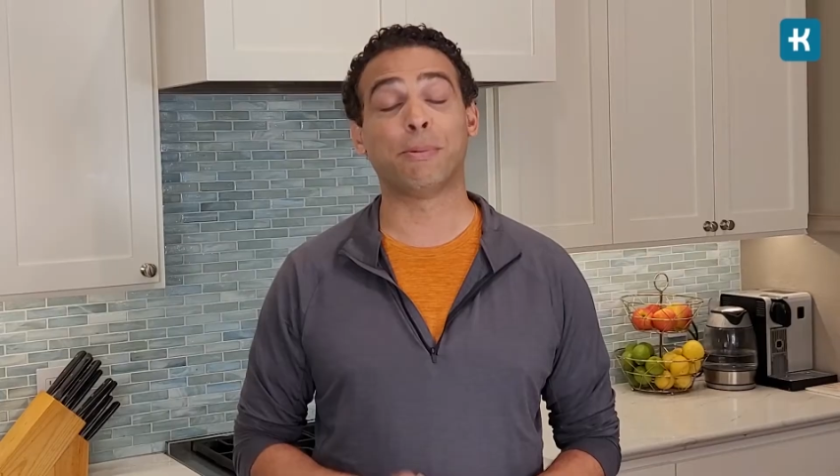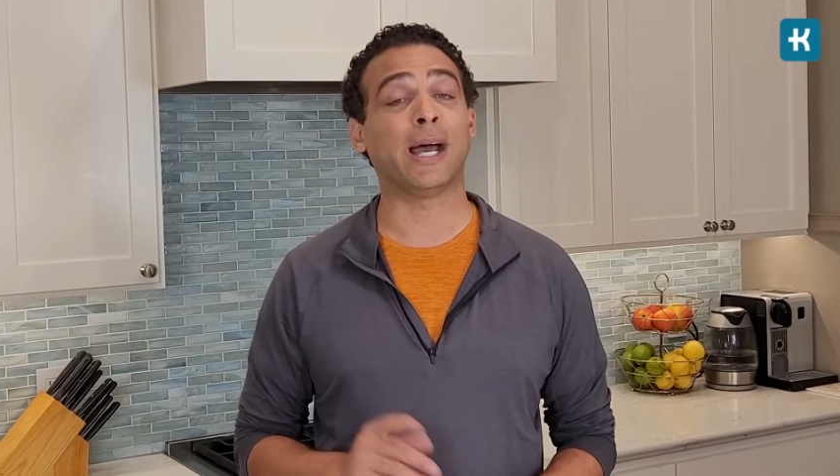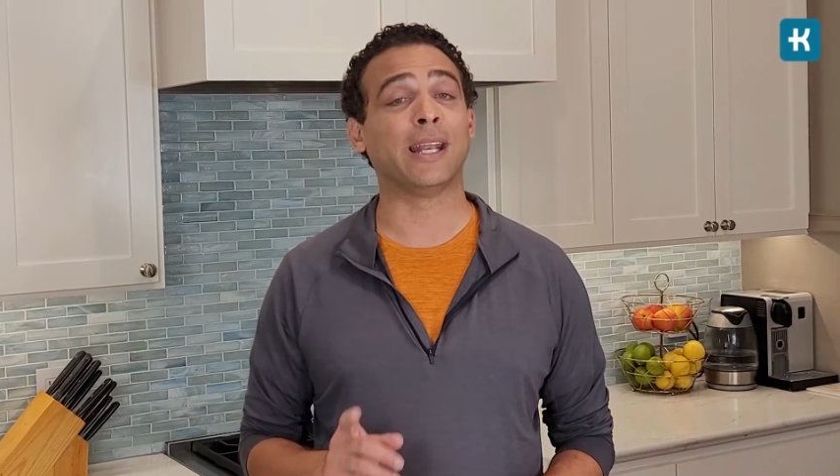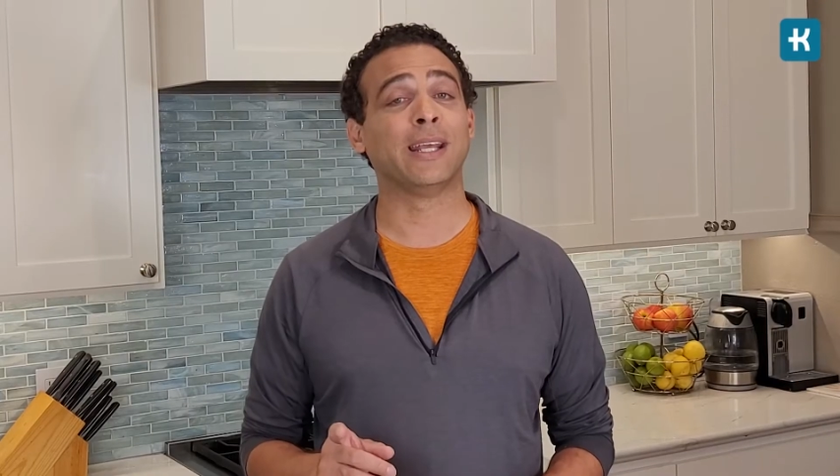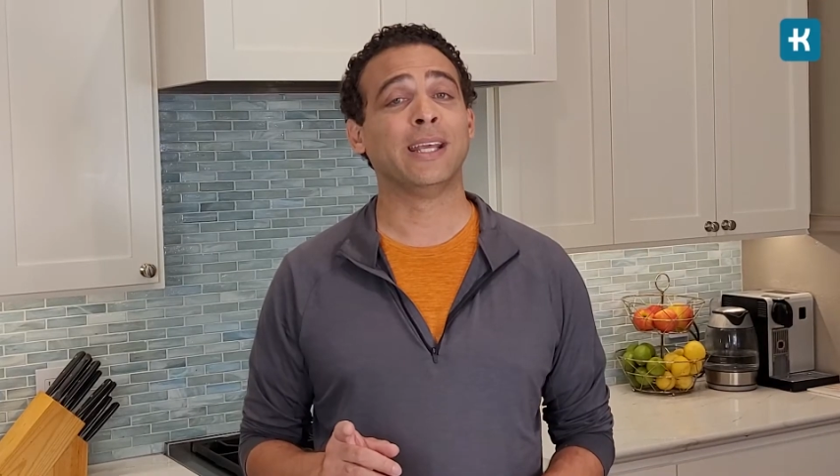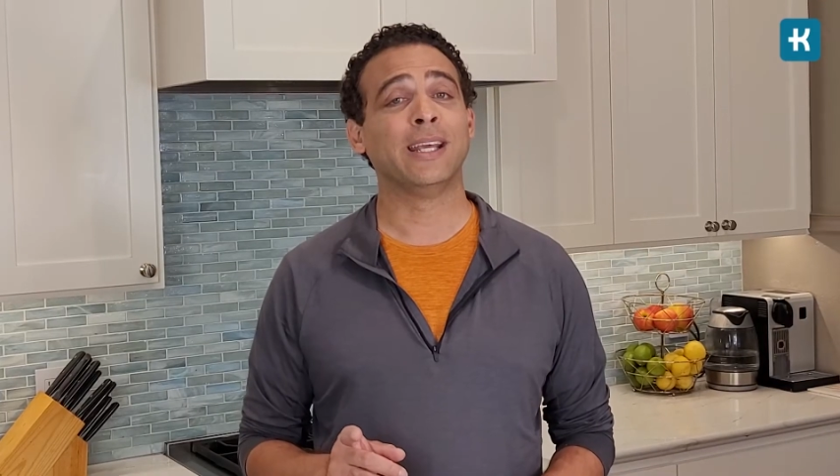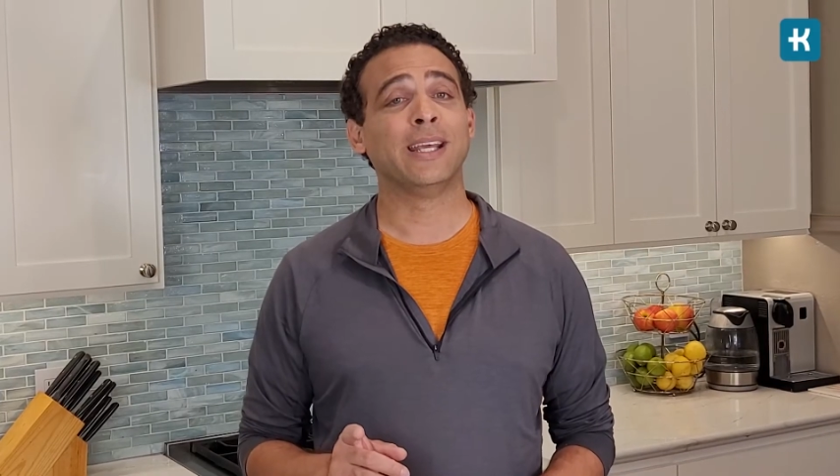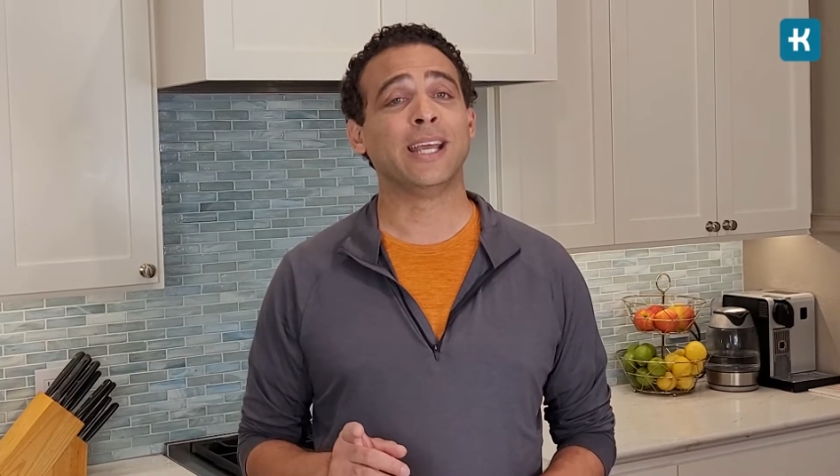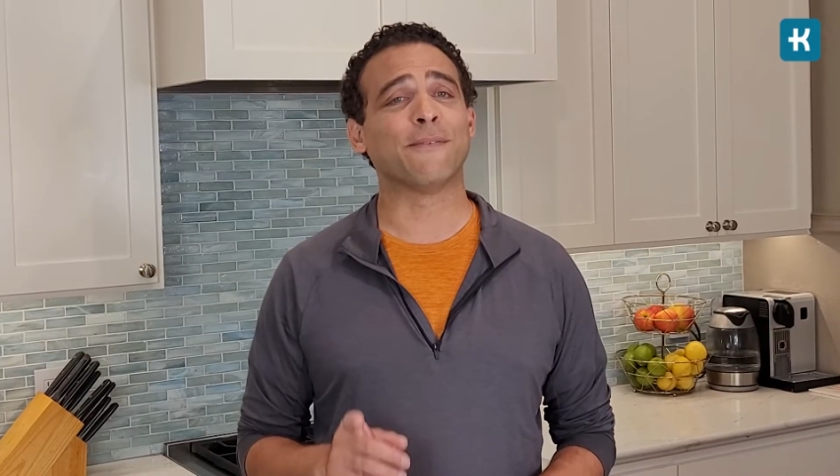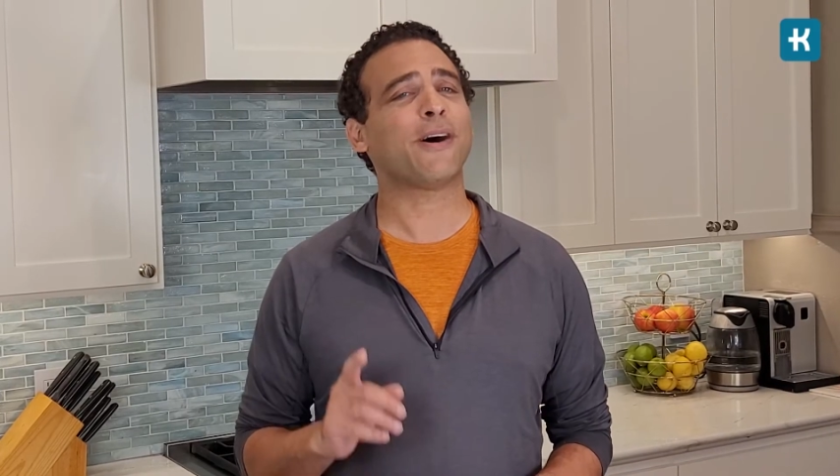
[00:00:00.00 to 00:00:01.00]
But
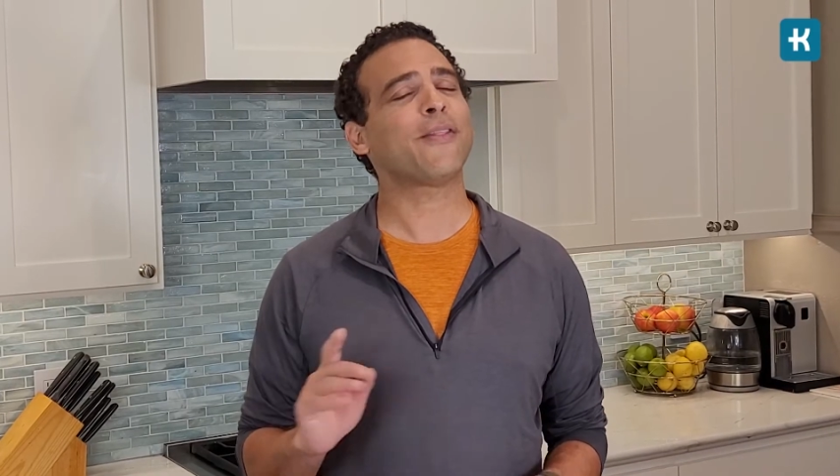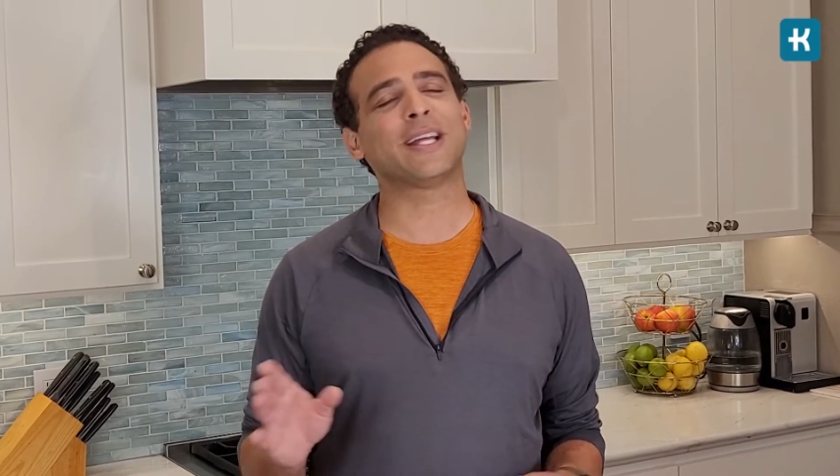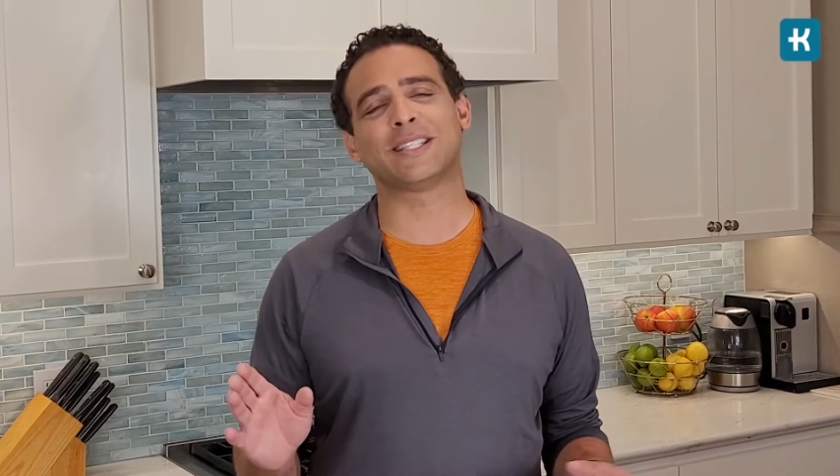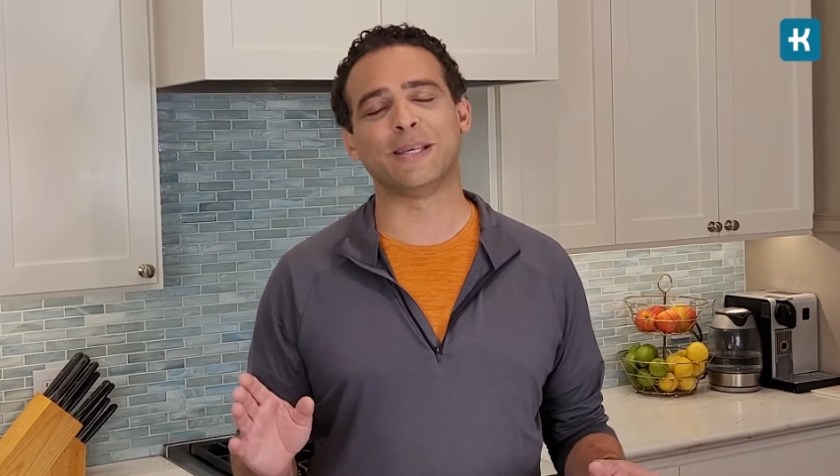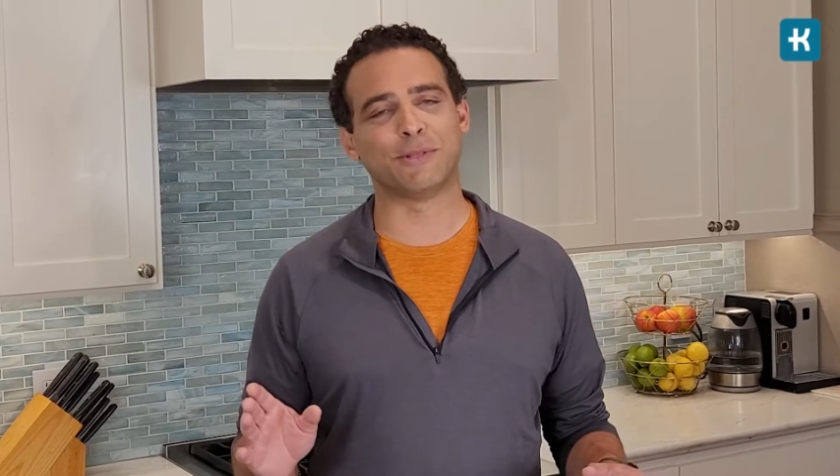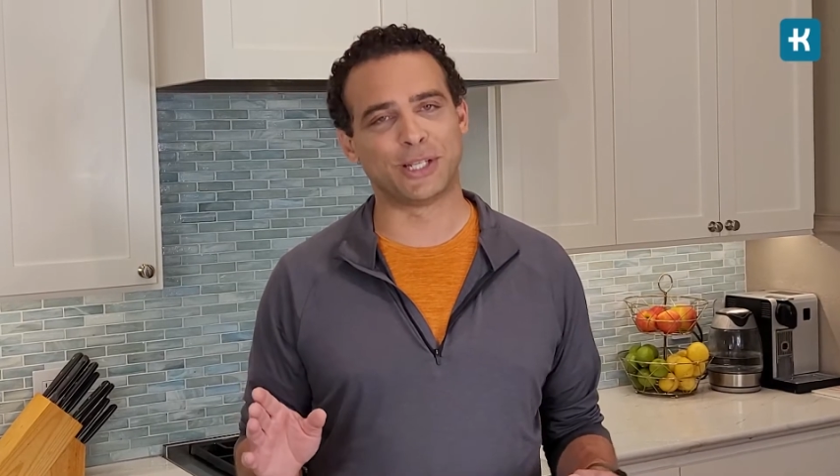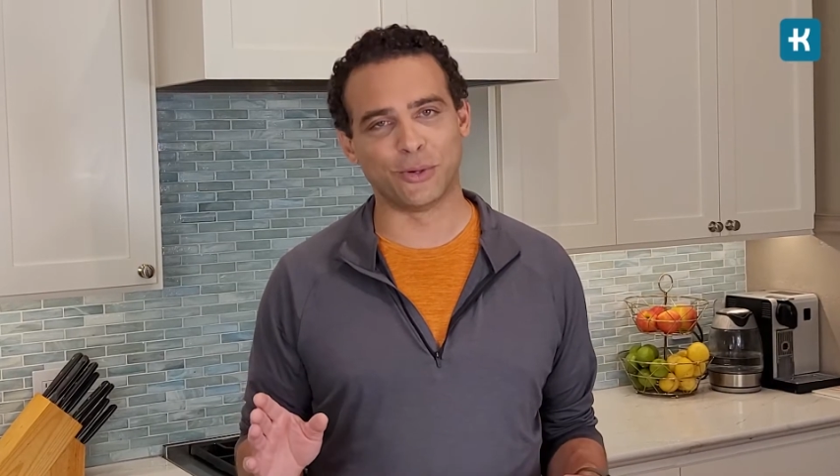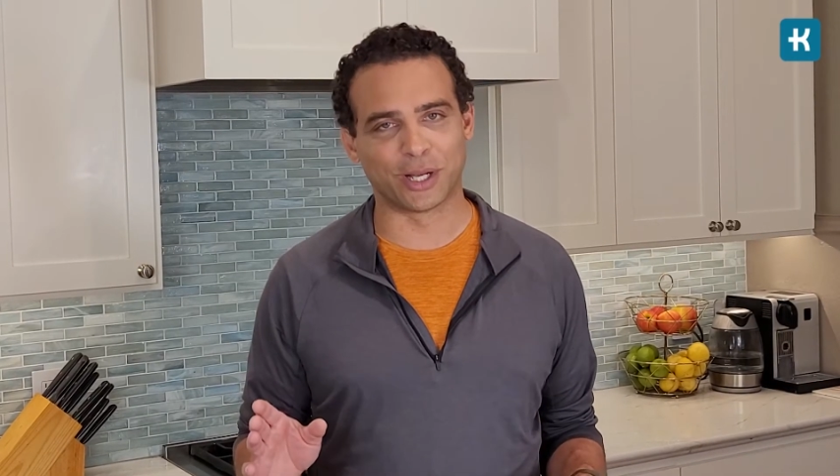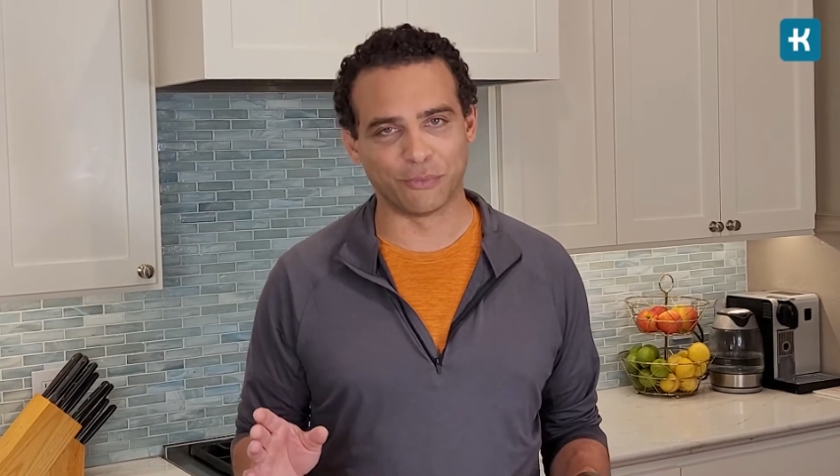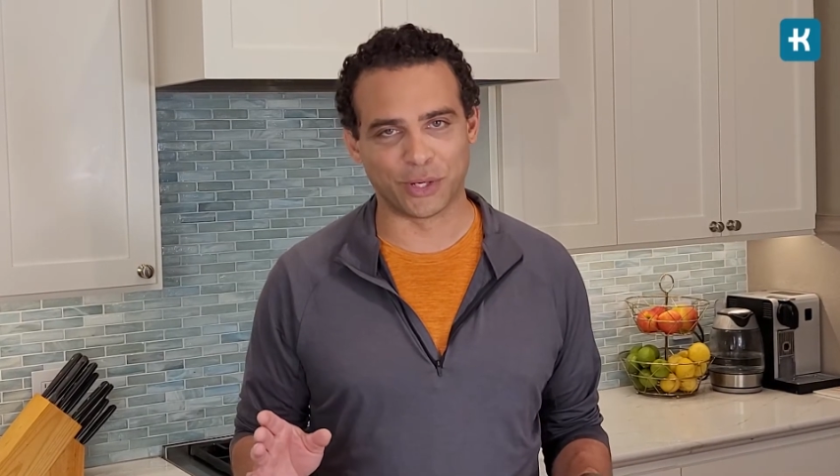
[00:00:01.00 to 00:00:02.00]
if all that seems
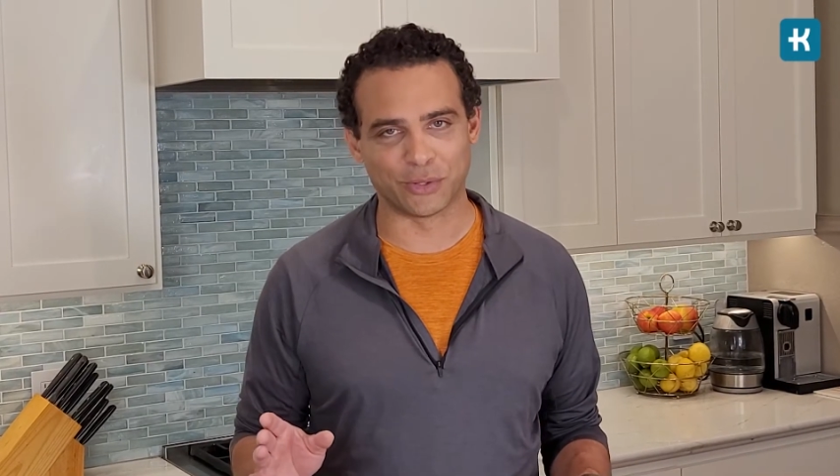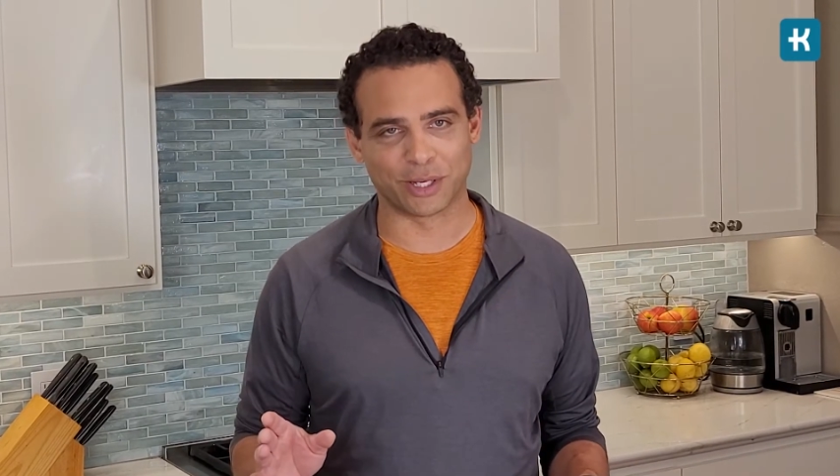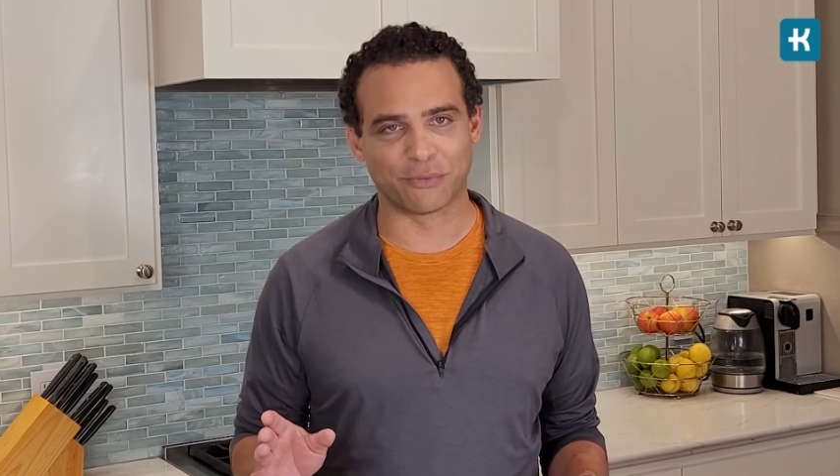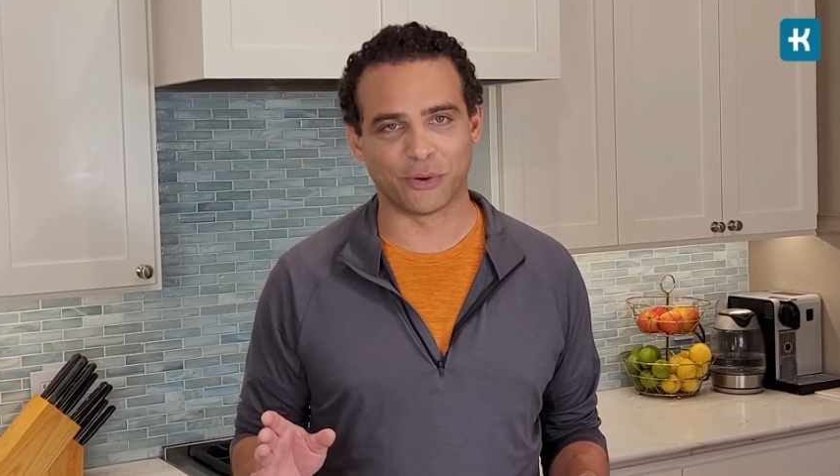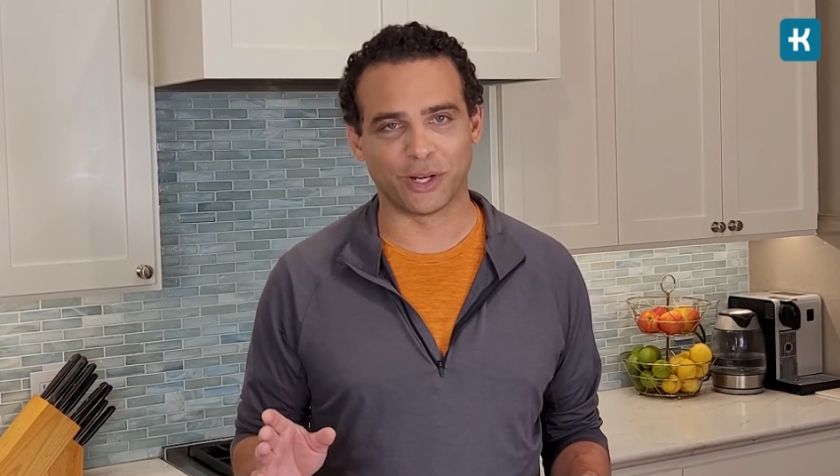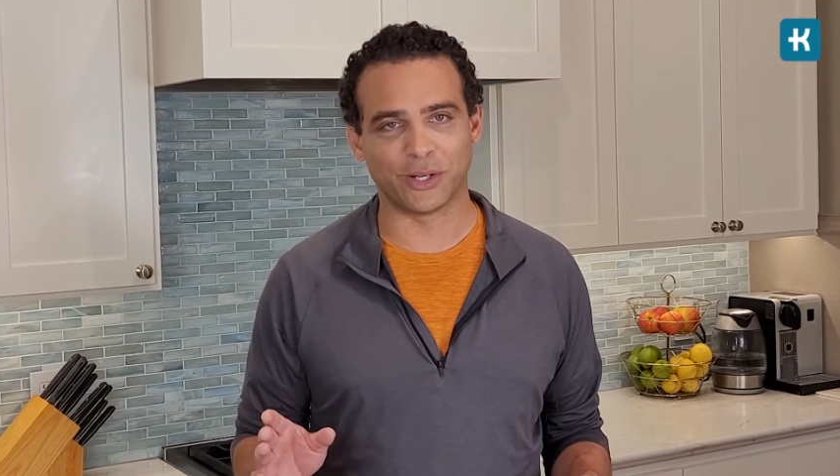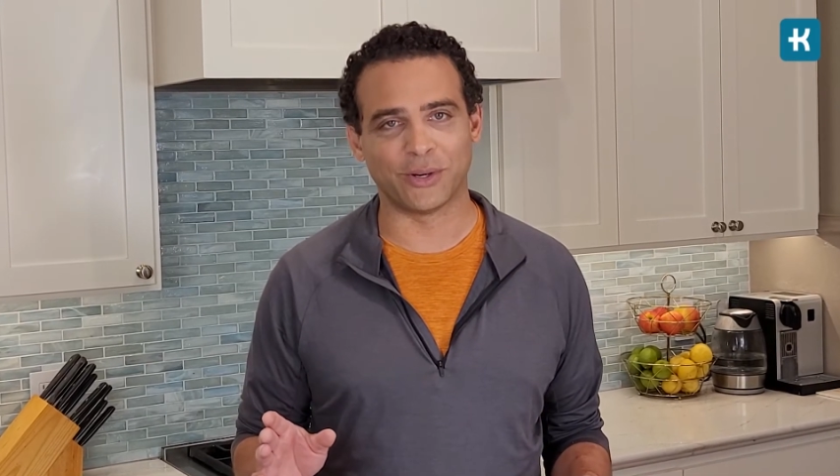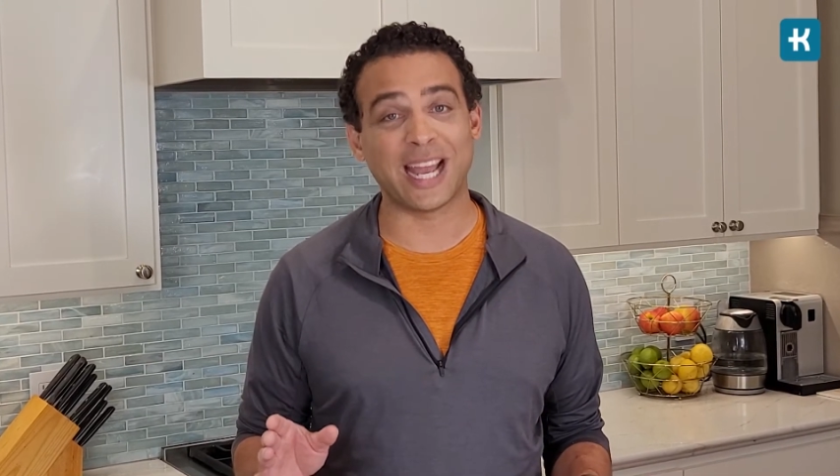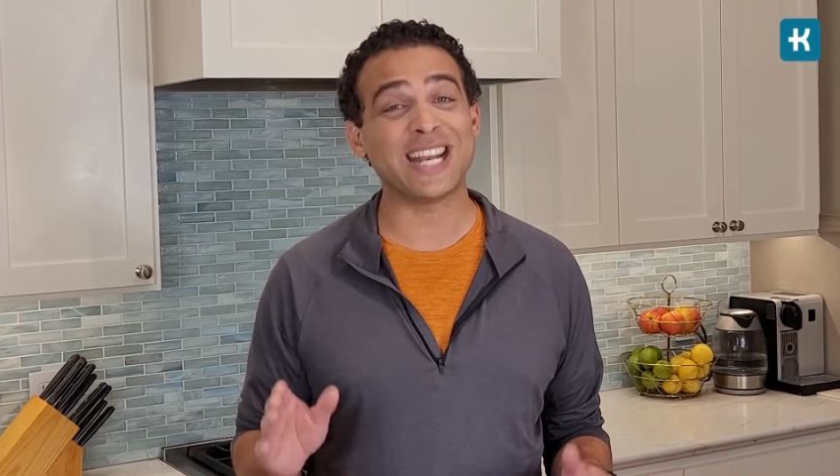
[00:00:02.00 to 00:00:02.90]
too confusing for you